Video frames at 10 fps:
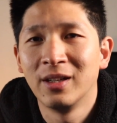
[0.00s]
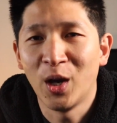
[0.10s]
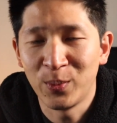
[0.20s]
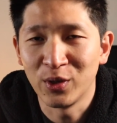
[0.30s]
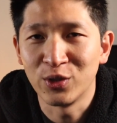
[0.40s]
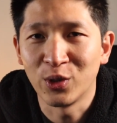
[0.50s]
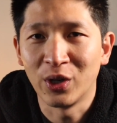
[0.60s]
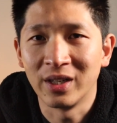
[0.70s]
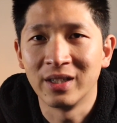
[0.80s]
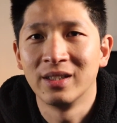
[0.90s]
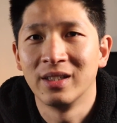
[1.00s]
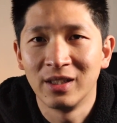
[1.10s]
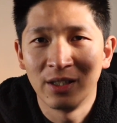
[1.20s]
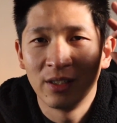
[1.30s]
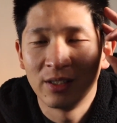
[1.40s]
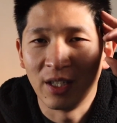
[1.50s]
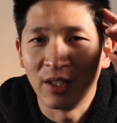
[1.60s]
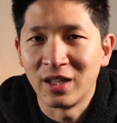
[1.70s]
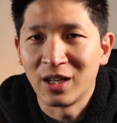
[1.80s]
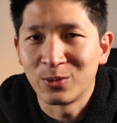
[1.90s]
Hope you enjoyed. See you in
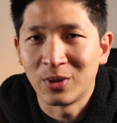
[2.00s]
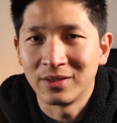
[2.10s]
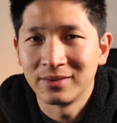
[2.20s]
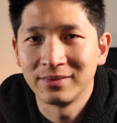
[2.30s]
the next one.